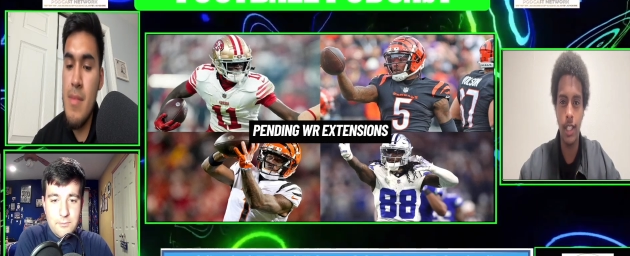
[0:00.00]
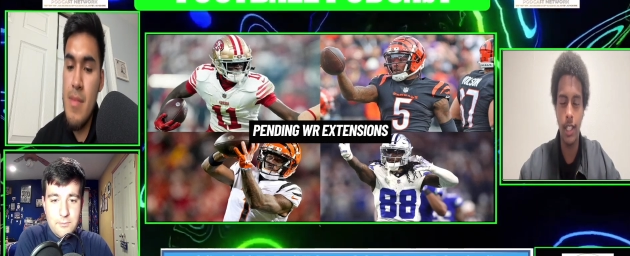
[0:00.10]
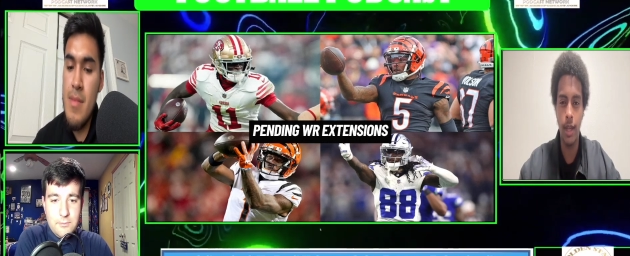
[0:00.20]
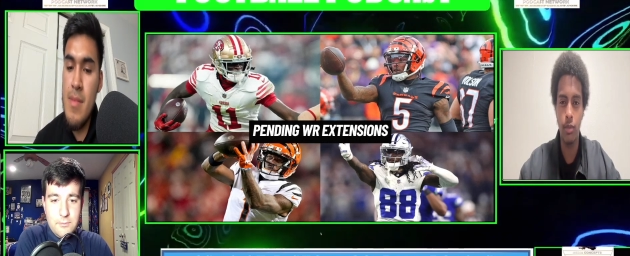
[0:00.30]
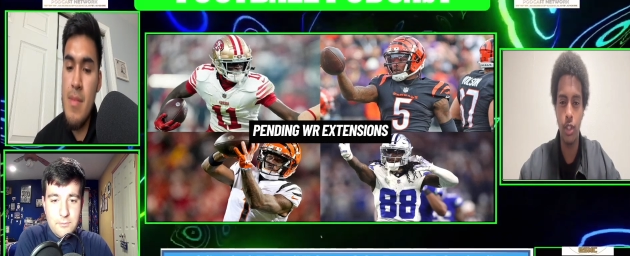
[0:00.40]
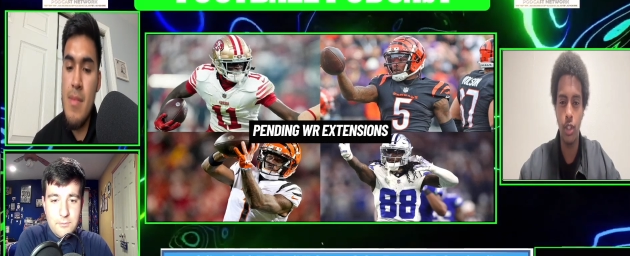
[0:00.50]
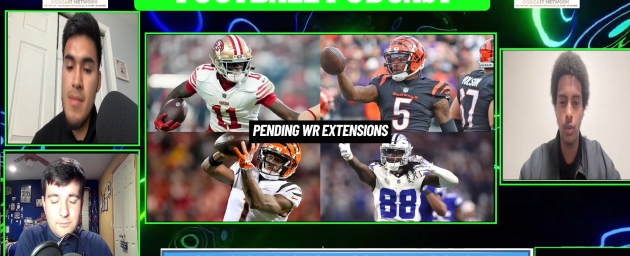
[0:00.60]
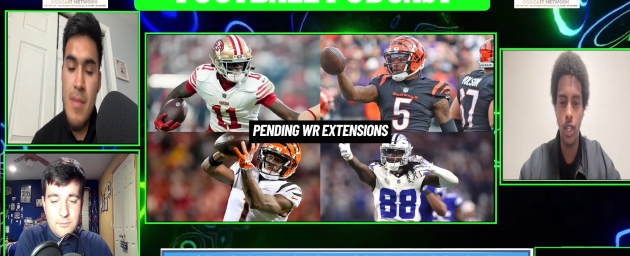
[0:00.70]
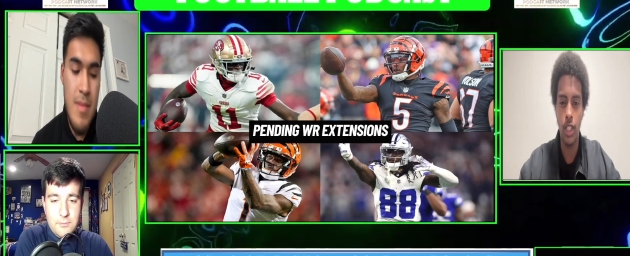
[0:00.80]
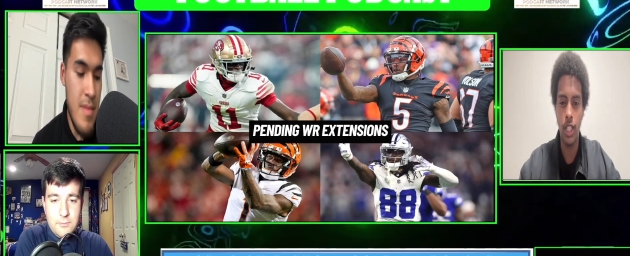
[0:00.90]
Speaker 1: Lamb
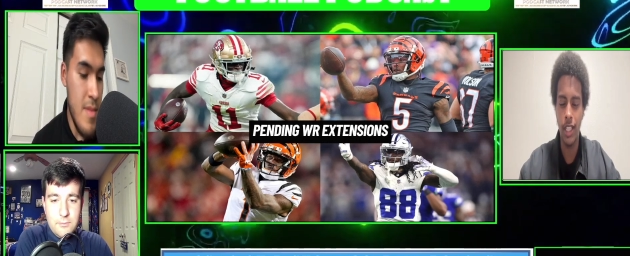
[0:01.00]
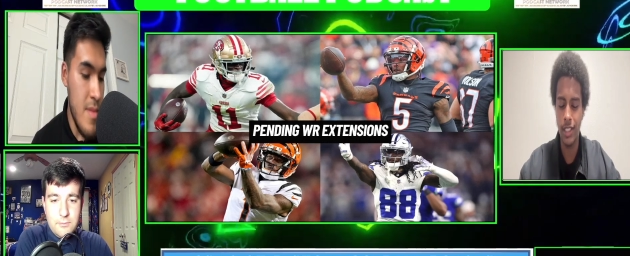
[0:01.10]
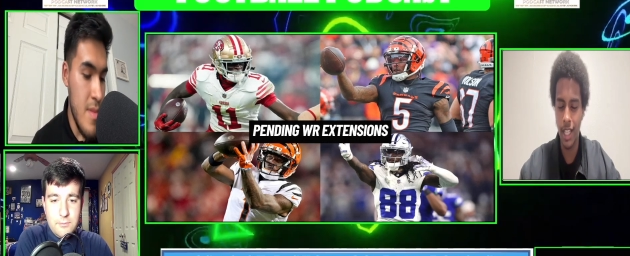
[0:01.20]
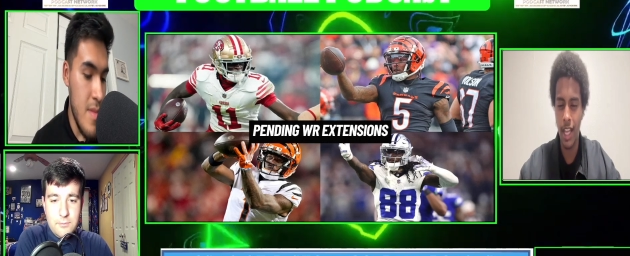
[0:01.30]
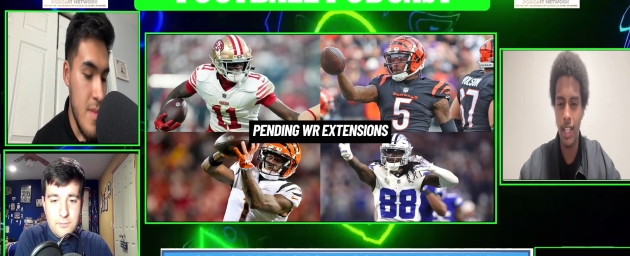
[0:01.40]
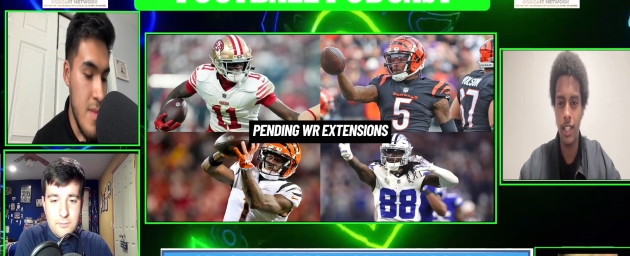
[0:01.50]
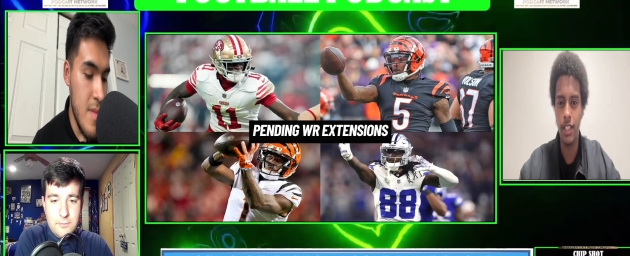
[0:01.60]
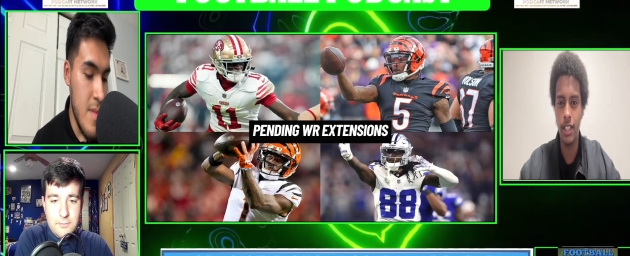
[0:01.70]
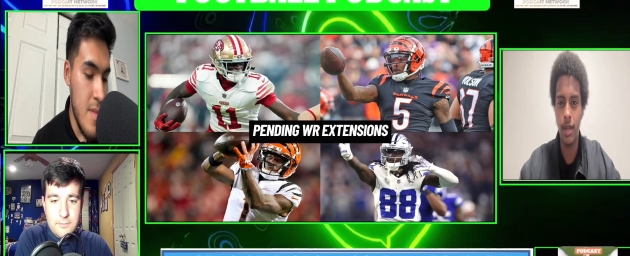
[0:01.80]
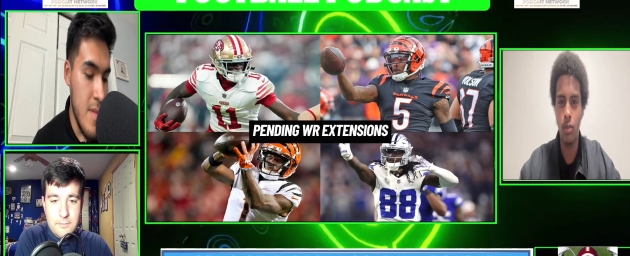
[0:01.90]
situation exactly the
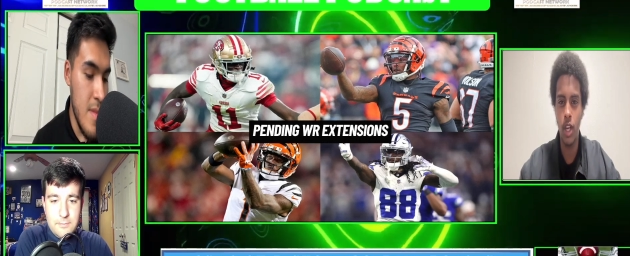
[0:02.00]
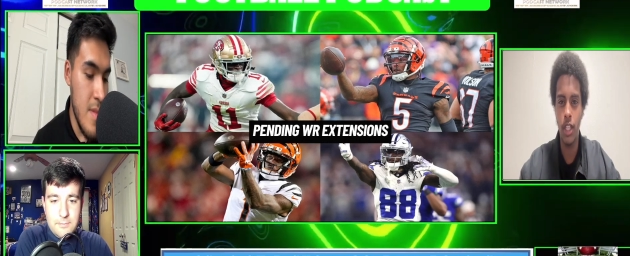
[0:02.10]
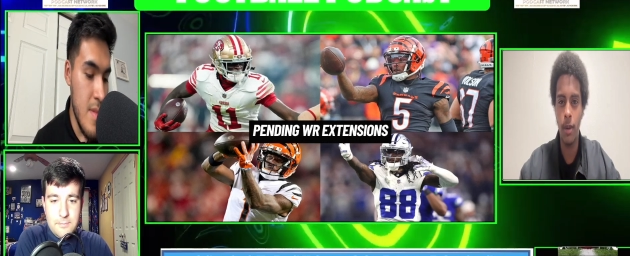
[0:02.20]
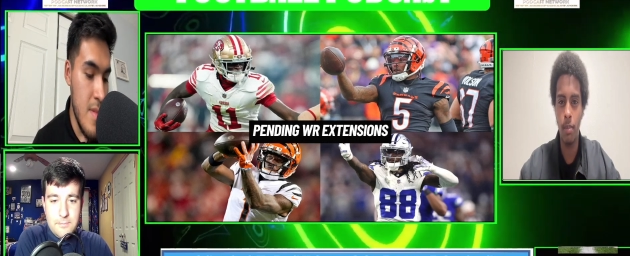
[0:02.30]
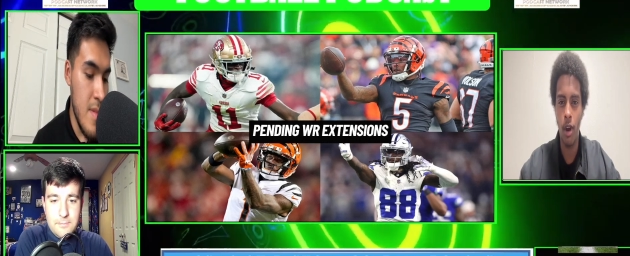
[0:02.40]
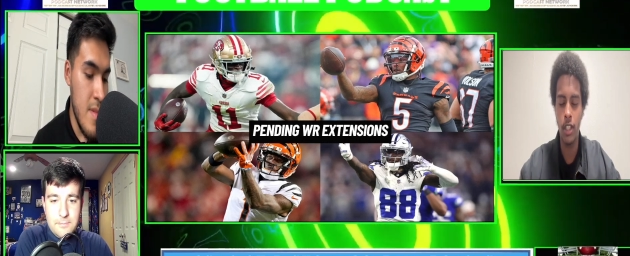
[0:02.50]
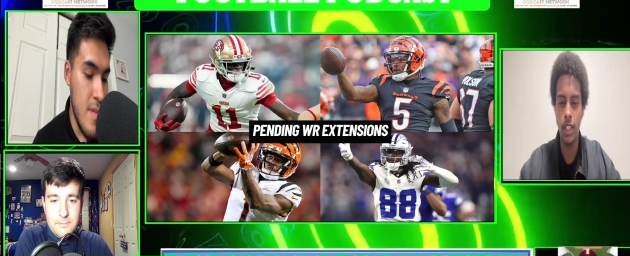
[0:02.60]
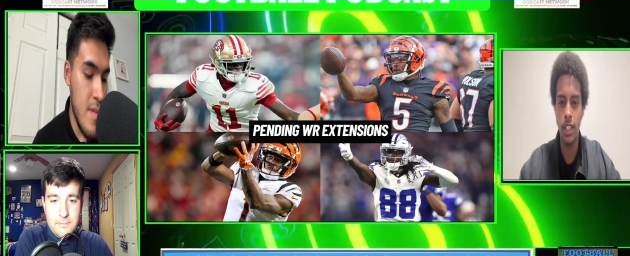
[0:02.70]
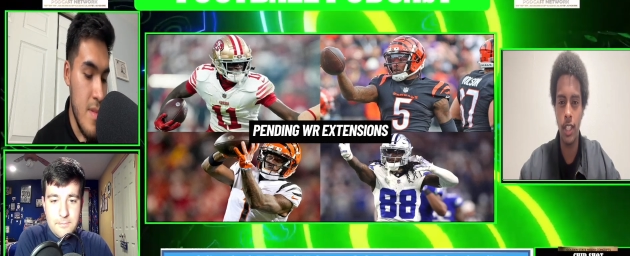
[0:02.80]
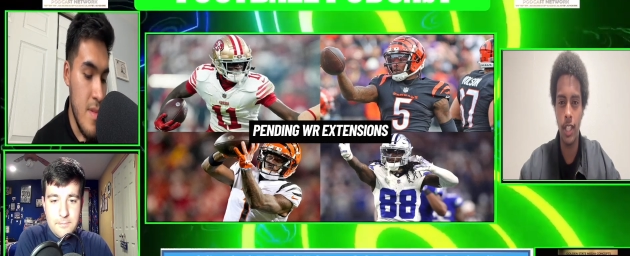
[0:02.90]
same way they botched
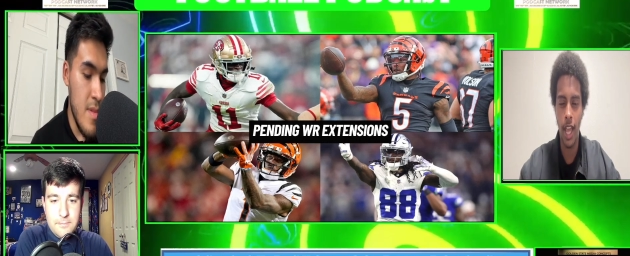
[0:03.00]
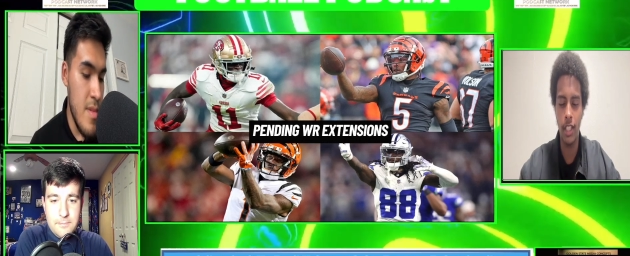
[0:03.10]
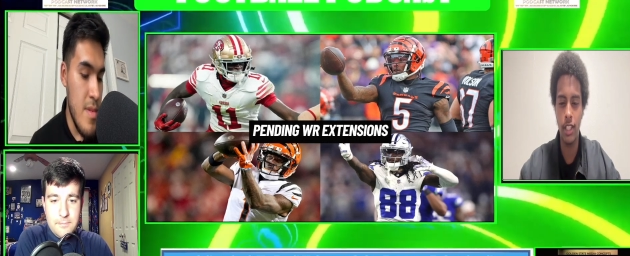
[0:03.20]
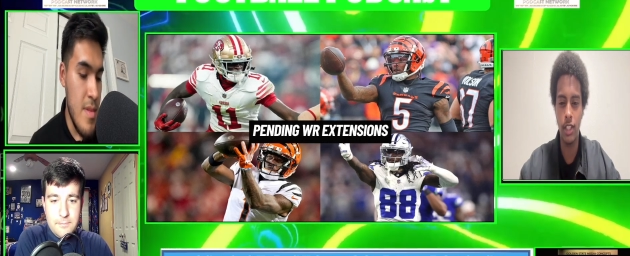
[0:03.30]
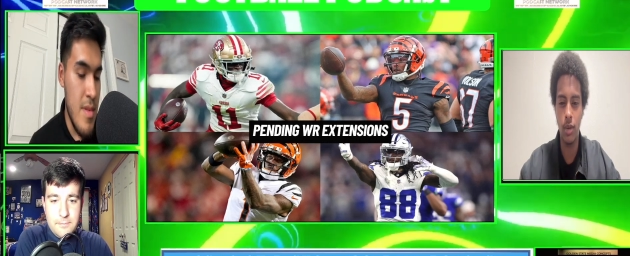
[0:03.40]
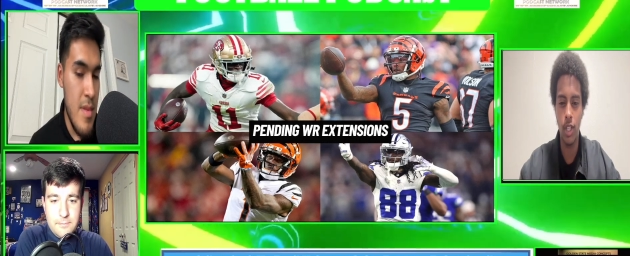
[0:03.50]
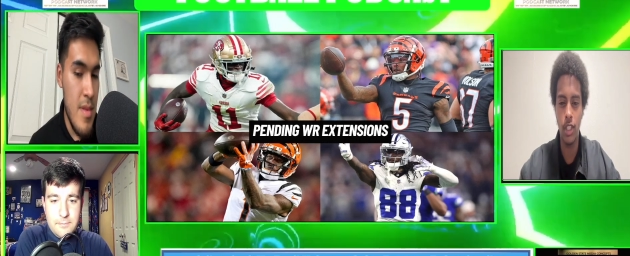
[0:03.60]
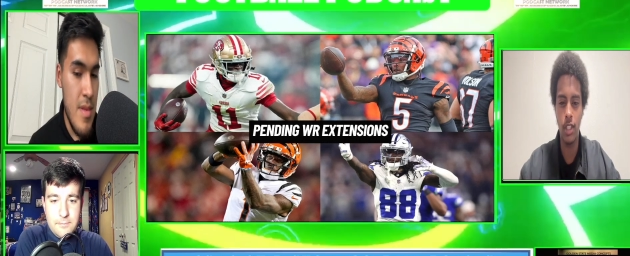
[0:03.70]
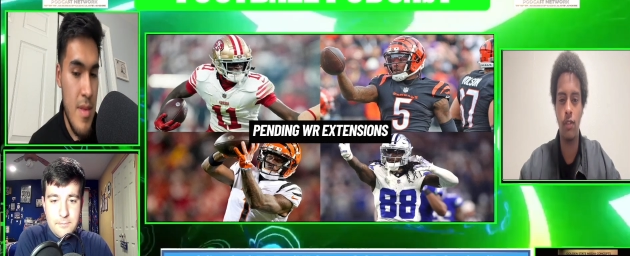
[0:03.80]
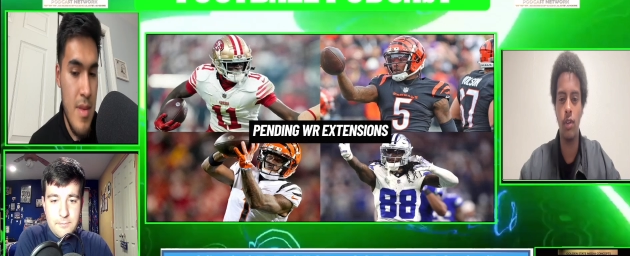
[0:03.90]
the Dak
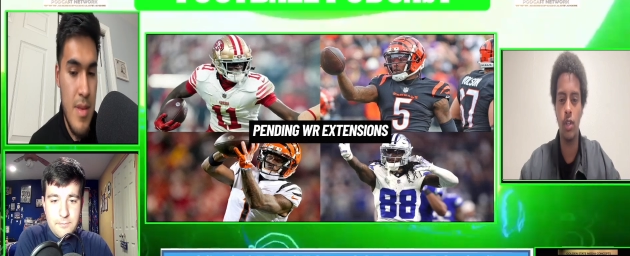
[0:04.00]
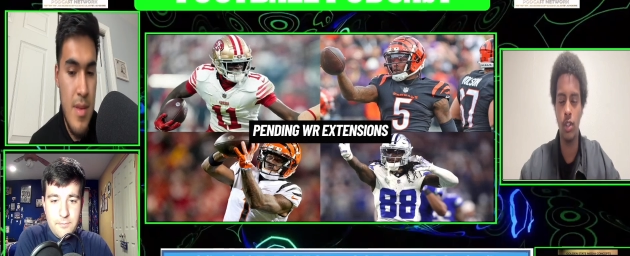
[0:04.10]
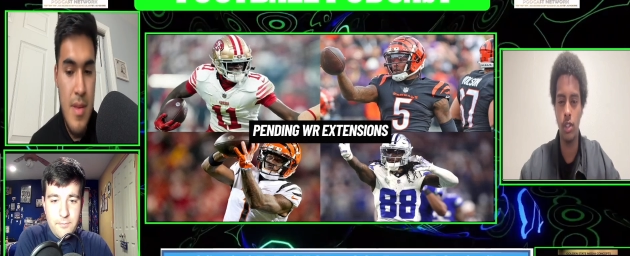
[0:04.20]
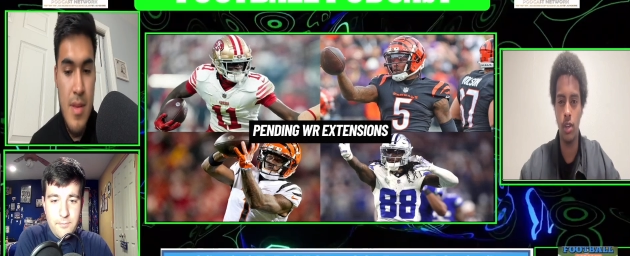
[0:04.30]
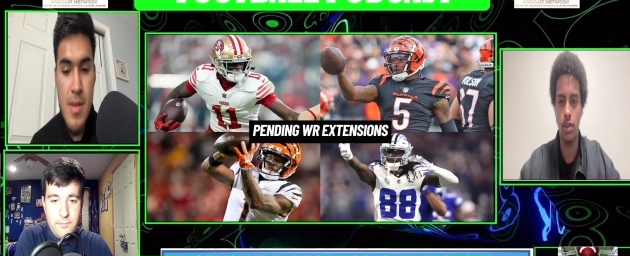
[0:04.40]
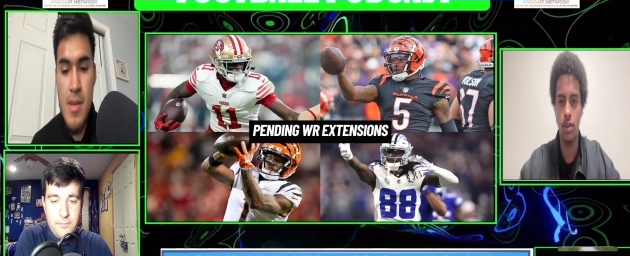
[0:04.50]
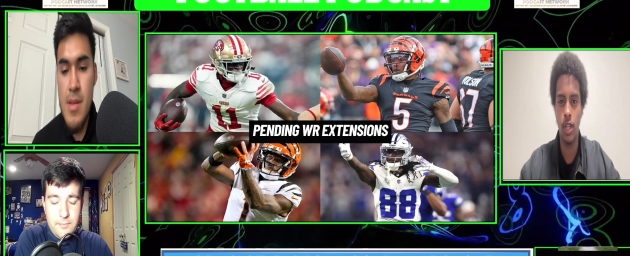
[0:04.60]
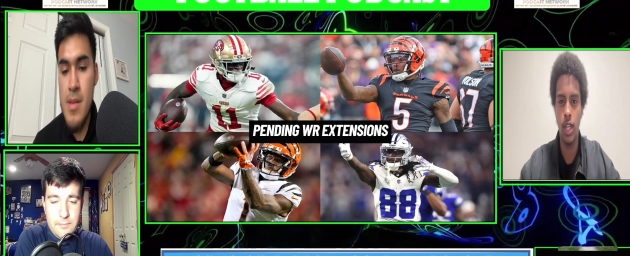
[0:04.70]
situation a few years ago.